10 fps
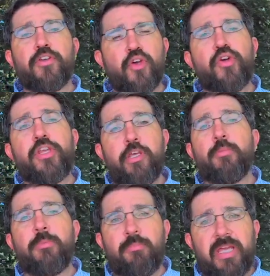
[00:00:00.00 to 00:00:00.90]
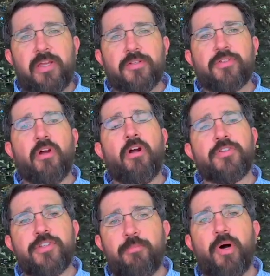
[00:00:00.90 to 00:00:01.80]
good human beings are
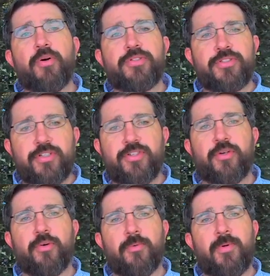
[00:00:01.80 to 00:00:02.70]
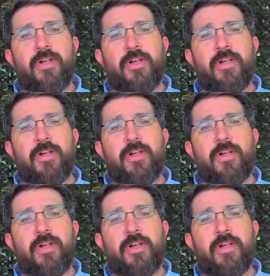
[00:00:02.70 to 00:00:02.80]
supposed to do.